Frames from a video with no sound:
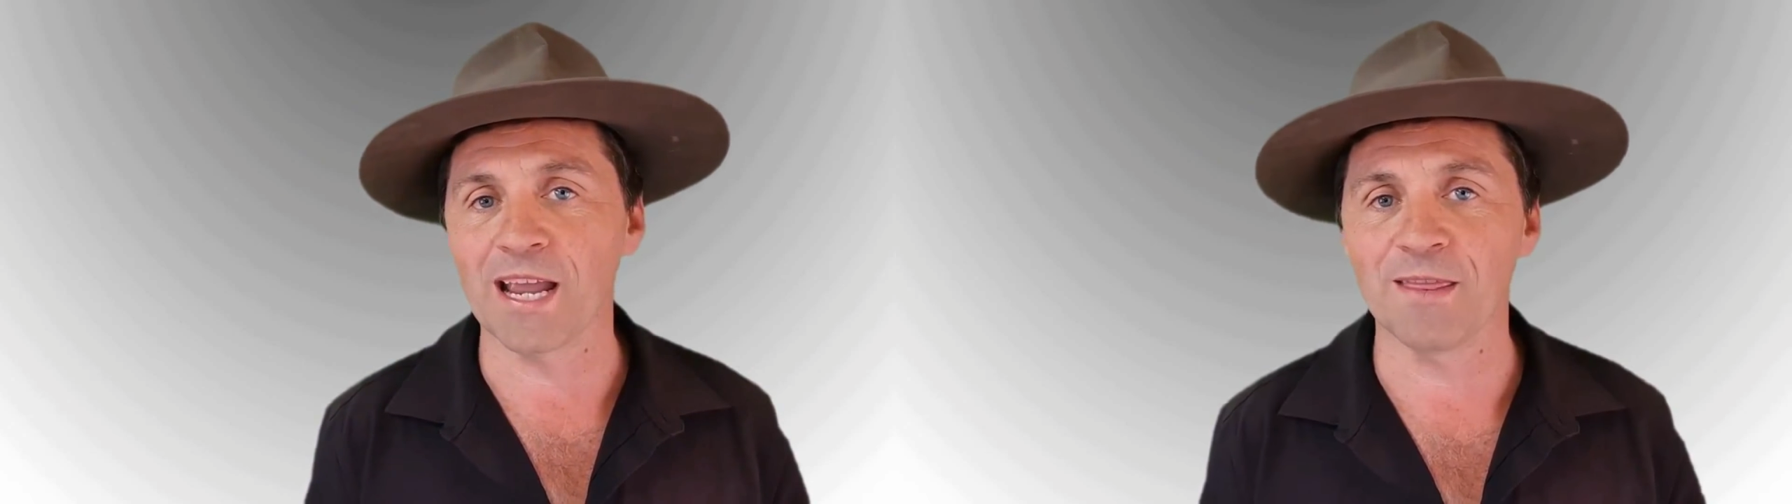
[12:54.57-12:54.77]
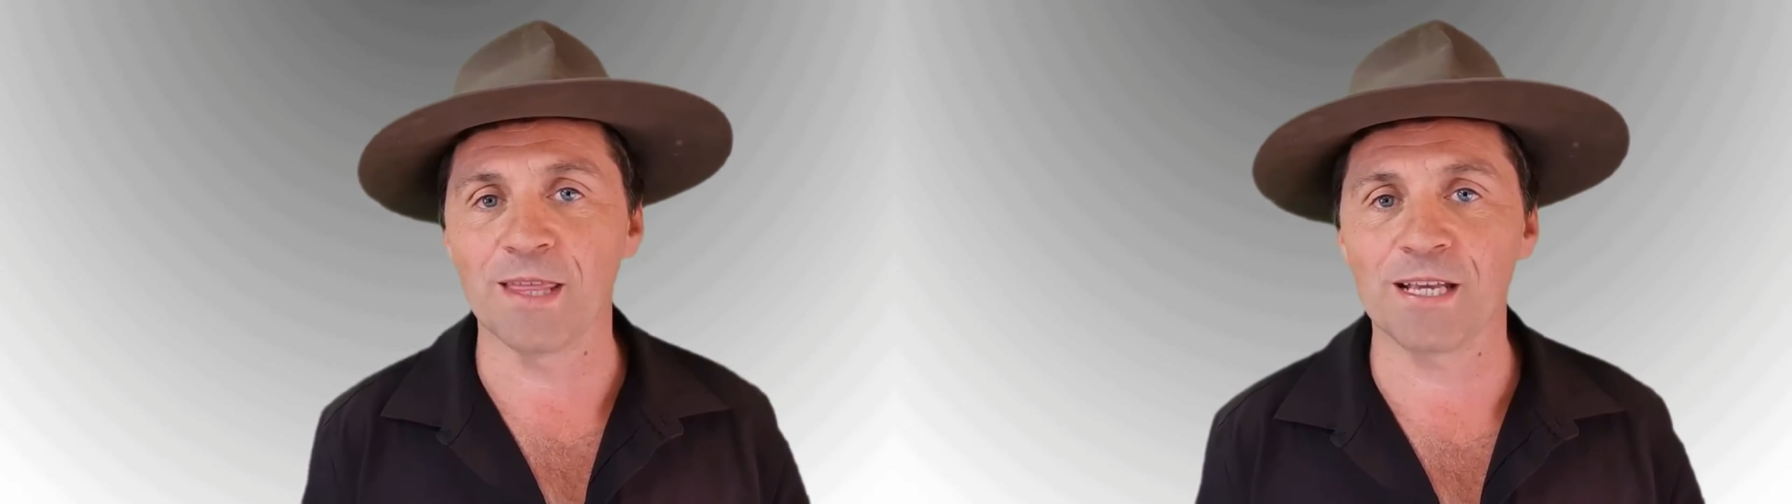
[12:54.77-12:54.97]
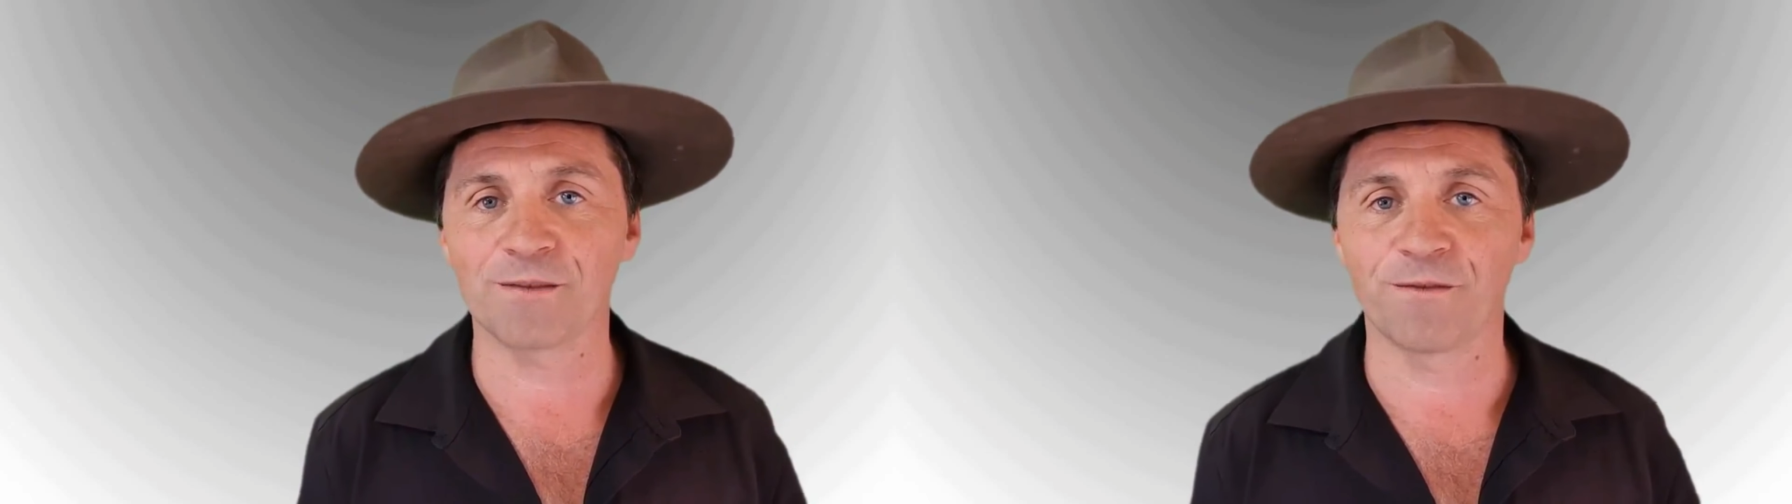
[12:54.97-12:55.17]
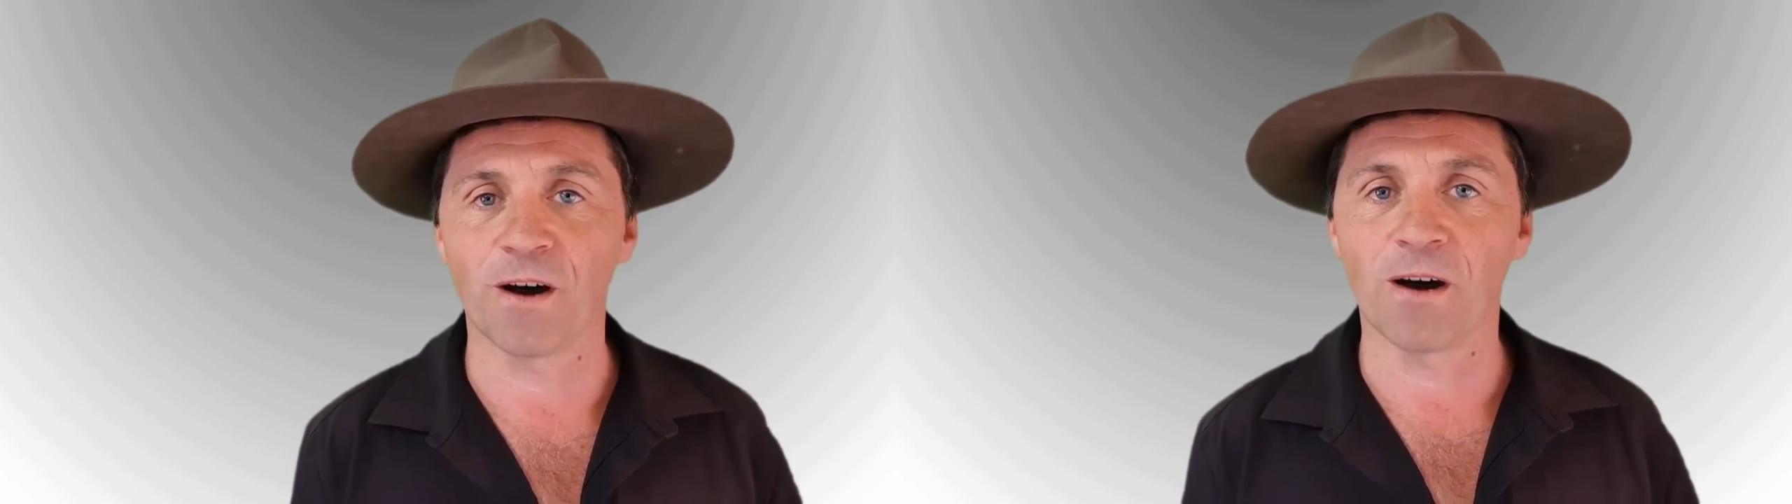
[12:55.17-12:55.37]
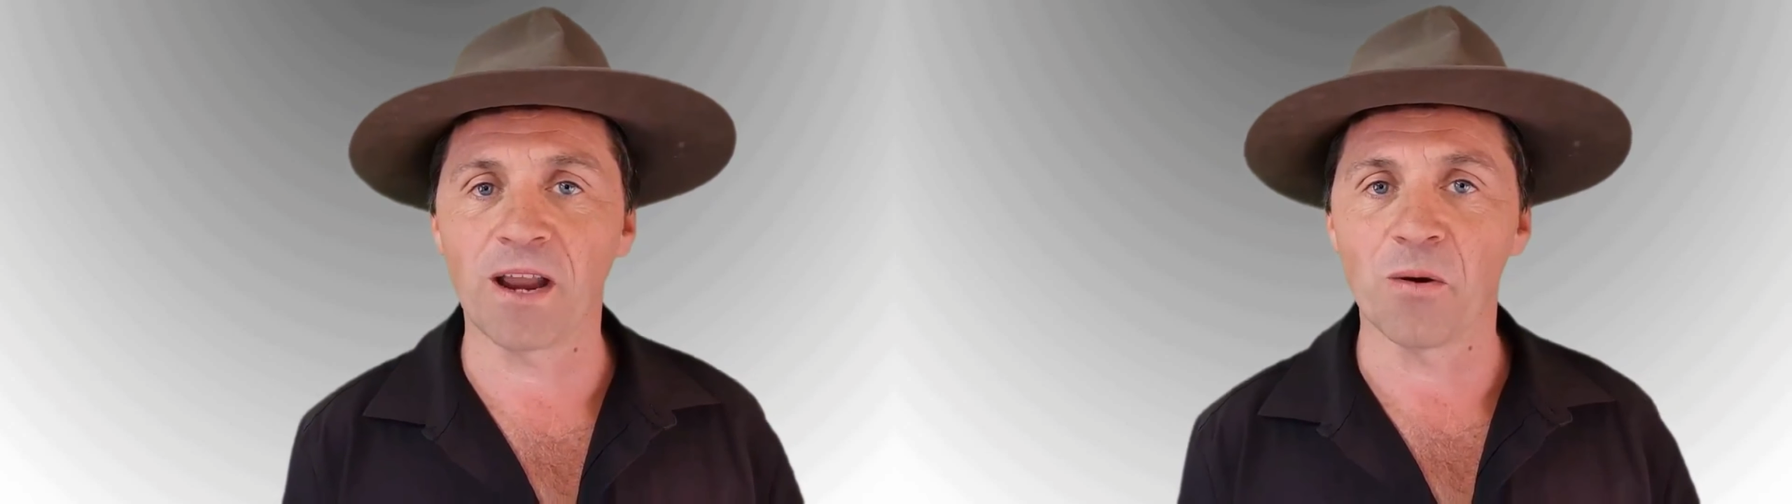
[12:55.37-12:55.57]
in this
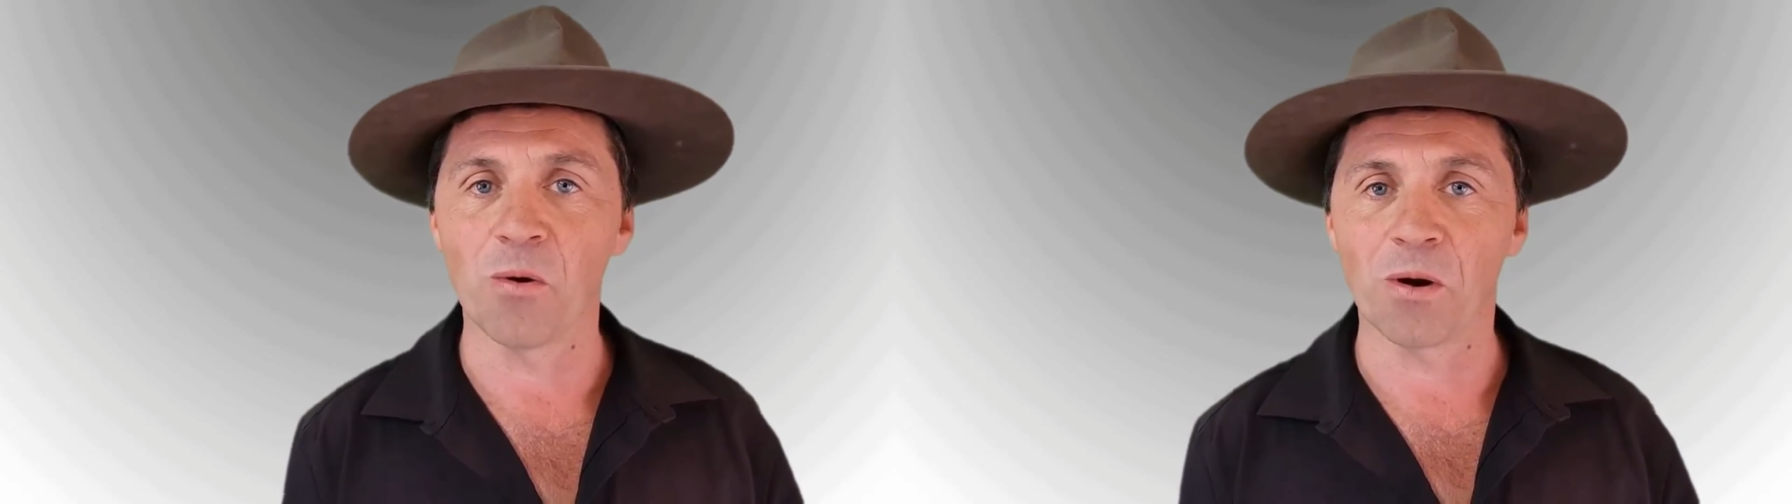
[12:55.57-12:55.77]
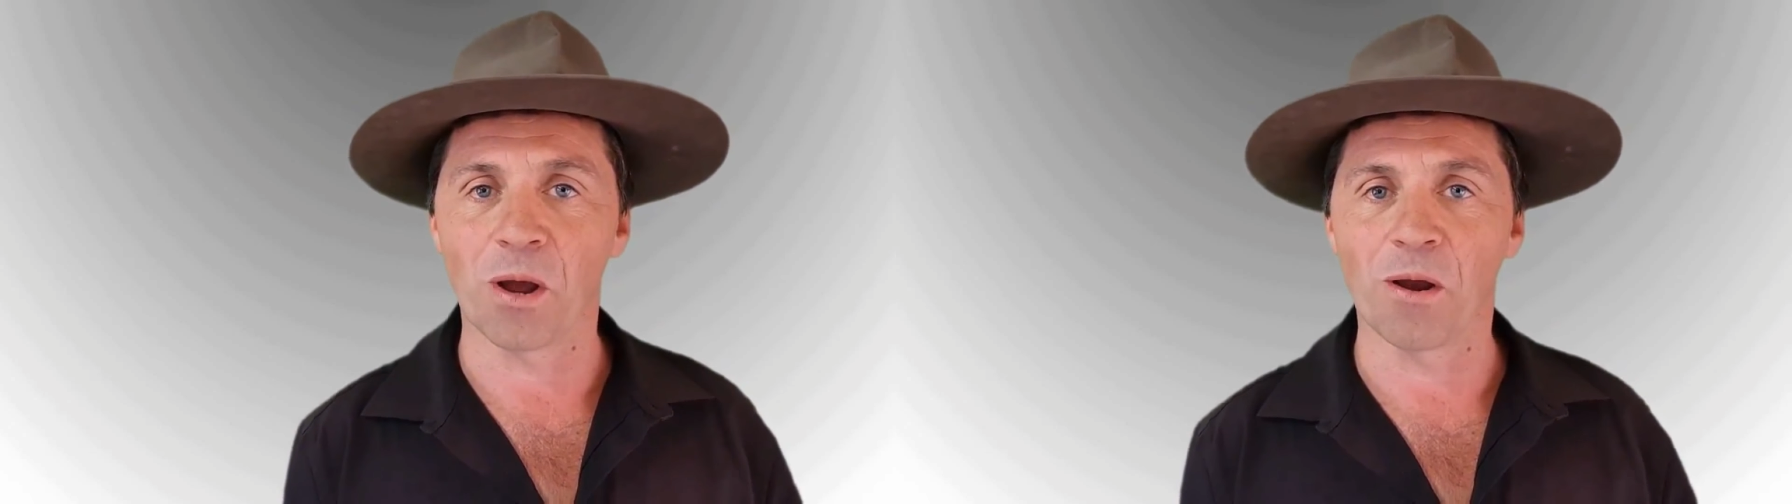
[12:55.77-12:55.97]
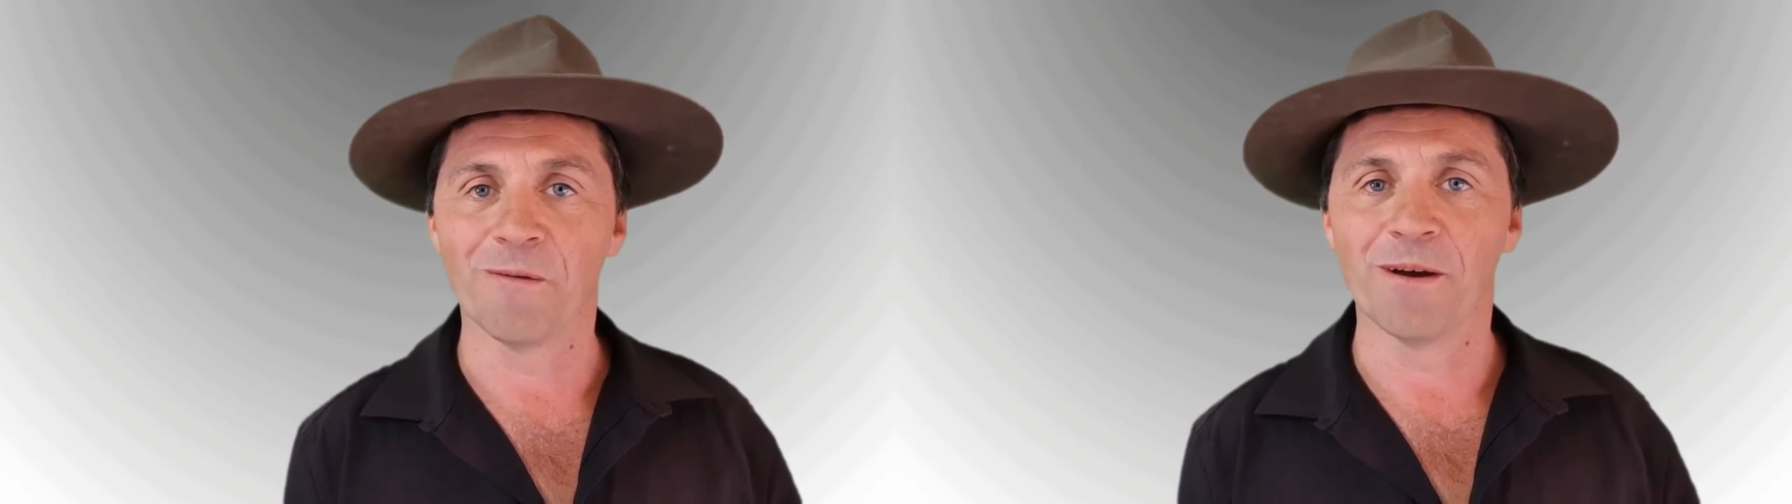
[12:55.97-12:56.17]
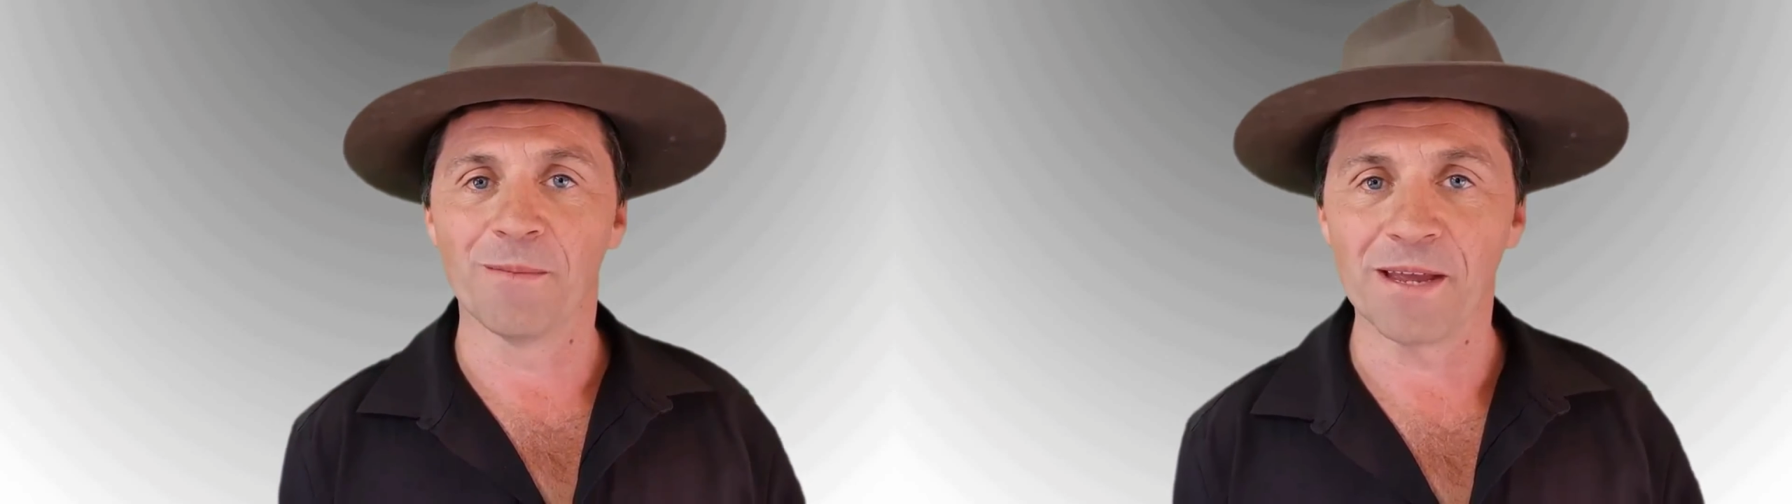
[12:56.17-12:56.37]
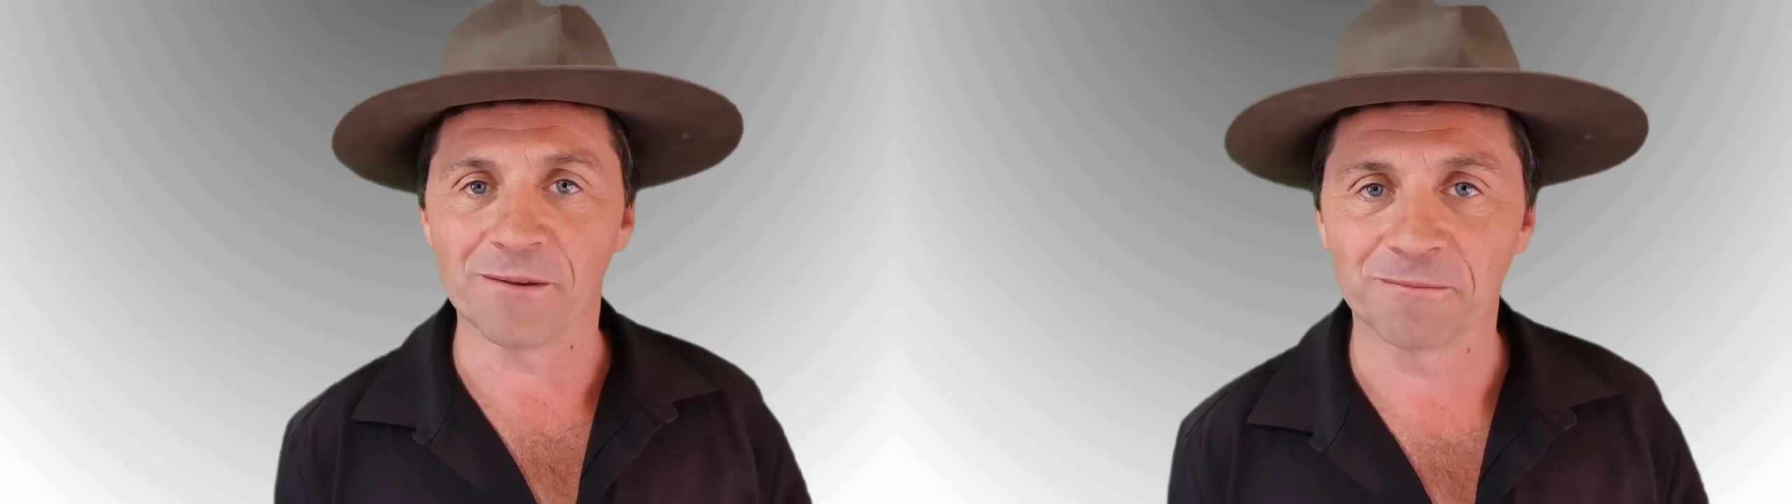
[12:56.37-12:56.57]
fine
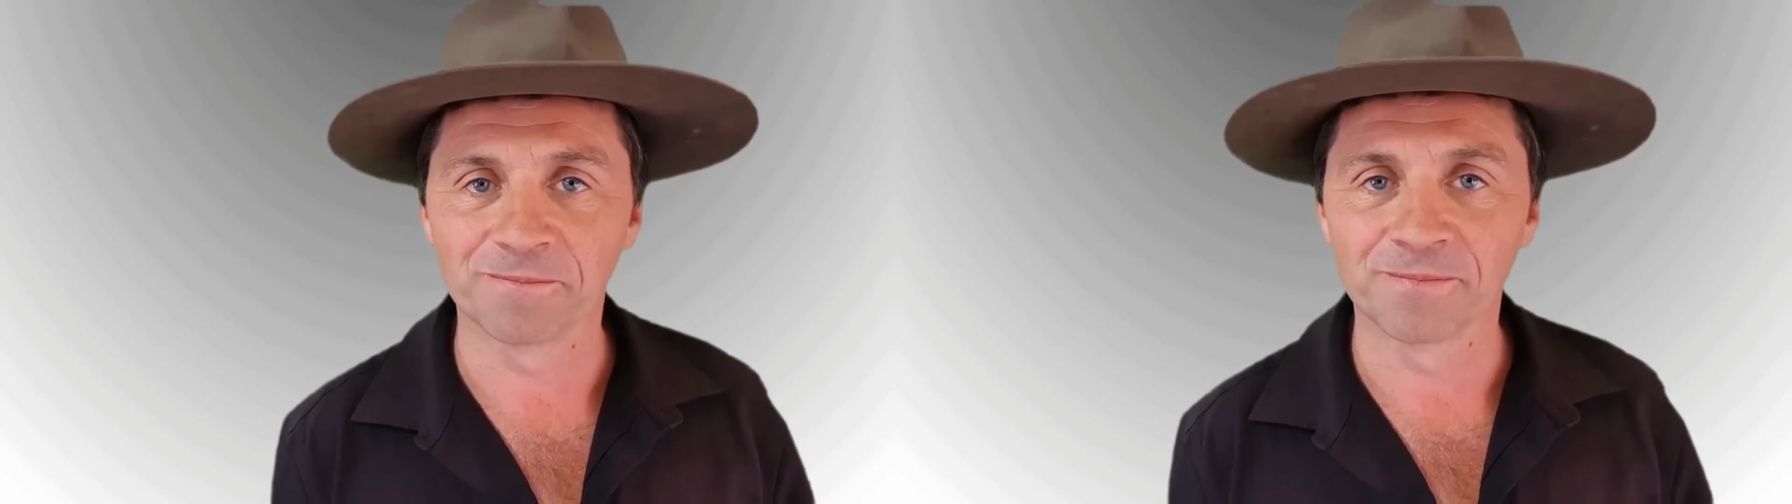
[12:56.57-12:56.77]
automobile.